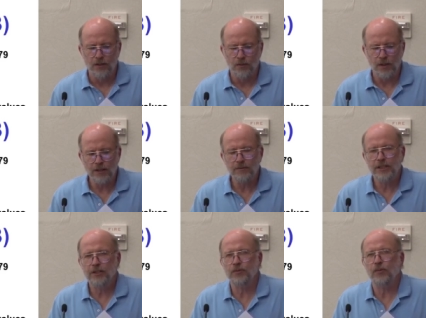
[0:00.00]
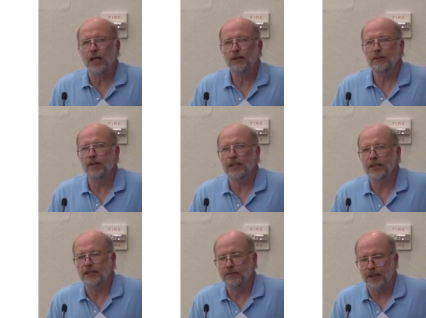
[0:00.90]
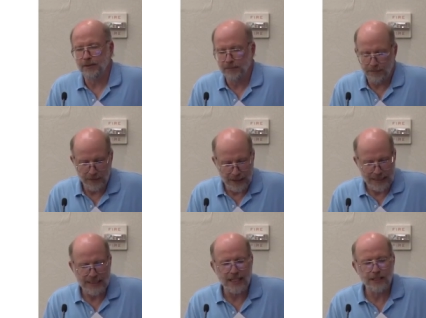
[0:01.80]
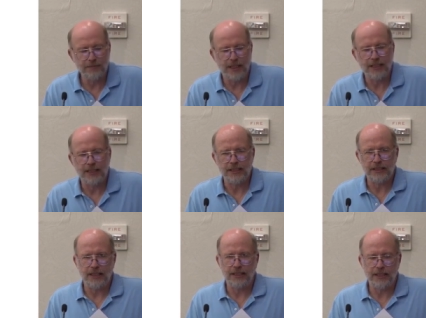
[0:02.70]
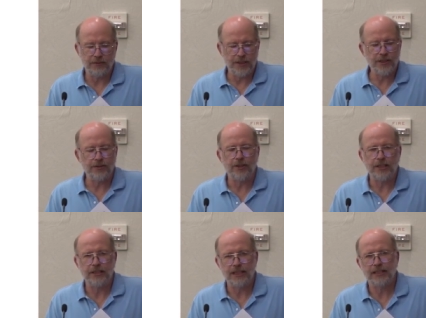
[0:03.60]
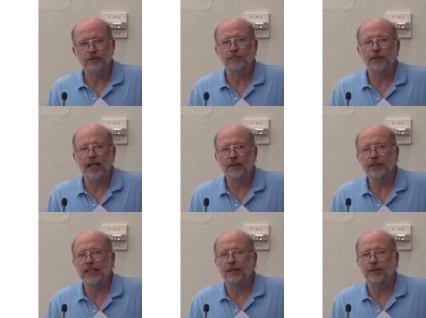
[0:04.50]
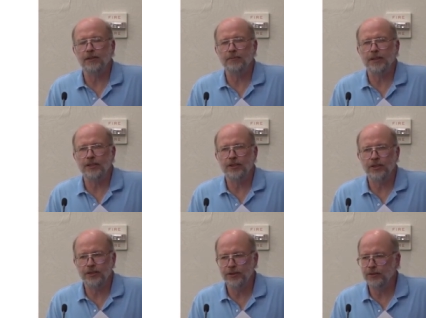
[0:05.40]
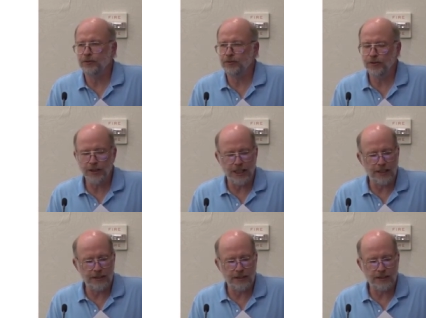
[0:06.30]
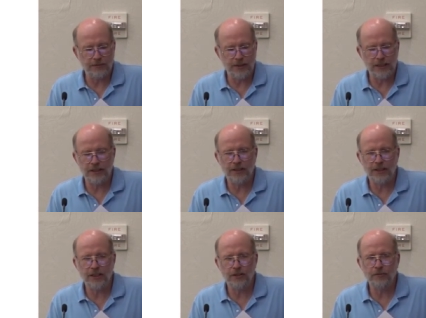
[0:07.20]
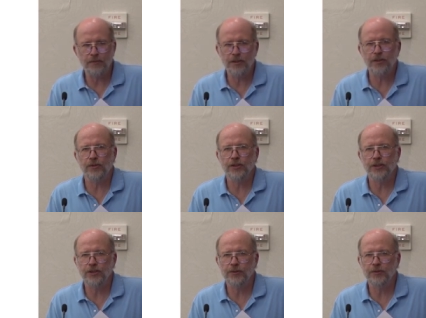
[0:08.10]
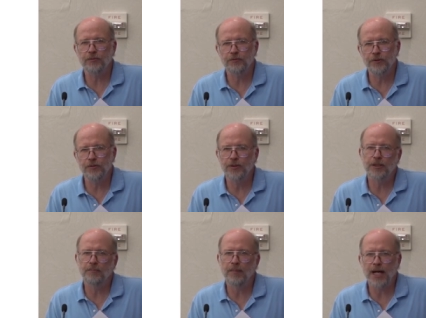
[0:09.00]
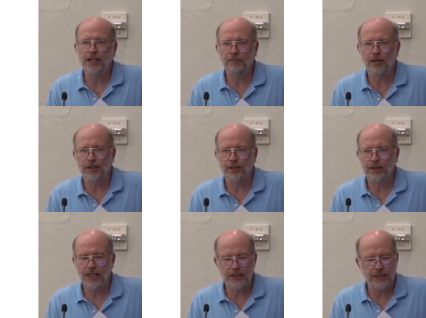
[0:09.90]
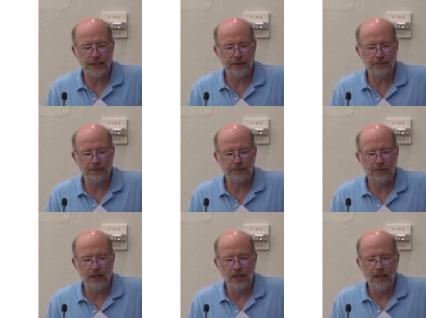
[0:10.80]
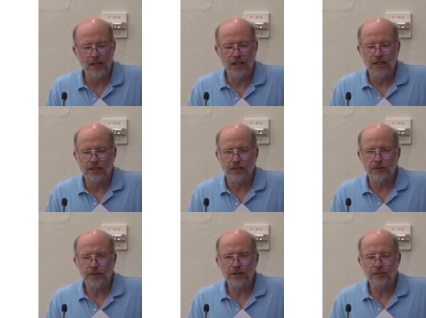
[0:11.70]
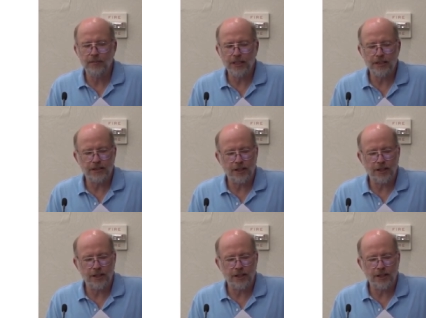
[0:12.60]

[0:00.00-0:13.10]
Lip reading: One of the reasons why we wanted to develop these databases and these resources and to apply metabolomics to food analysis was so that it could open the door to doing food biomarker testing. So if you can measure the